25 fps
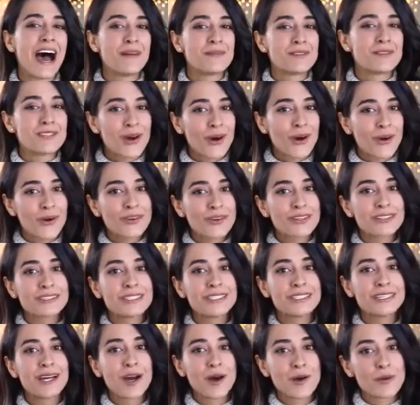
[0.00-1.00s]
I'm
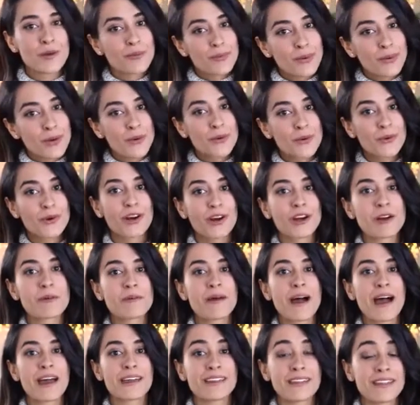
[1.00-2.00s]
totally a bookworm.
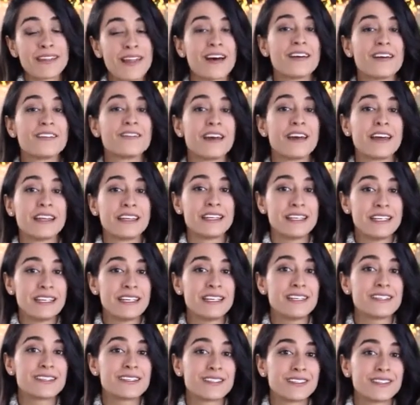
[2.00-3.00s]
I love and
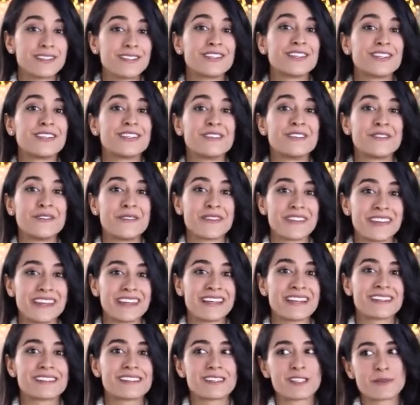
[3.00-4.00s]
need to learn new
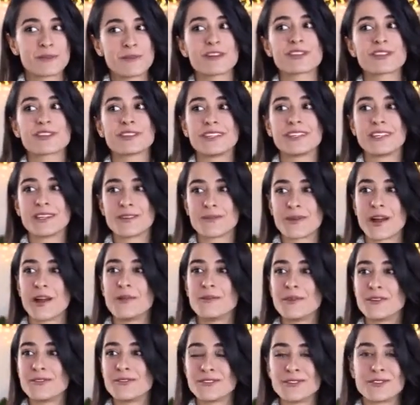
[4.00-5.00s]
things, especially in the realm
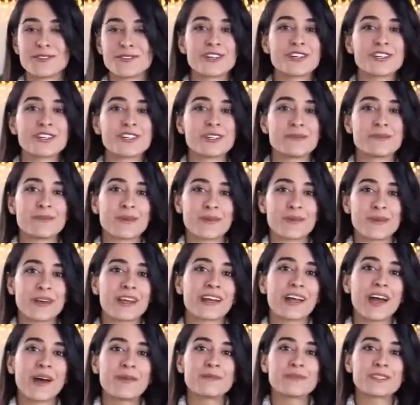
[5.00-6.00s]
of nutrition, but when
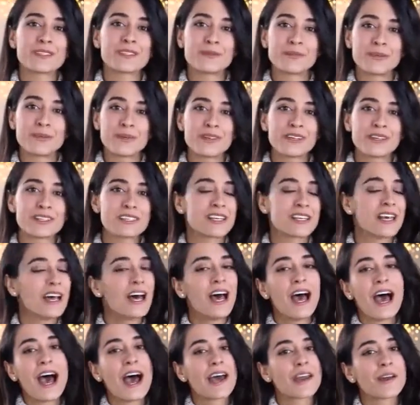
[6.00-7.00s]
it comes to books,
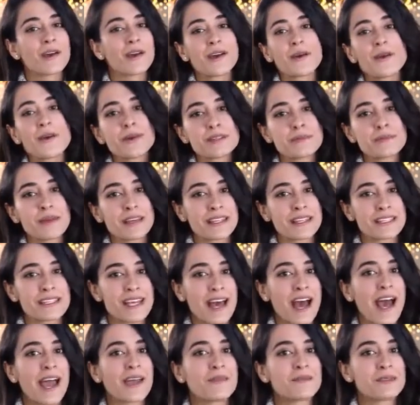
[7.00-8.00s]
I don't always make the
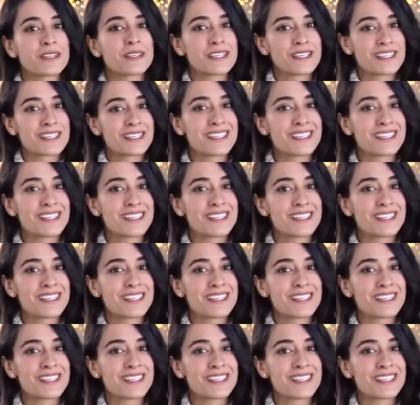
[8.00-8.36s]
time to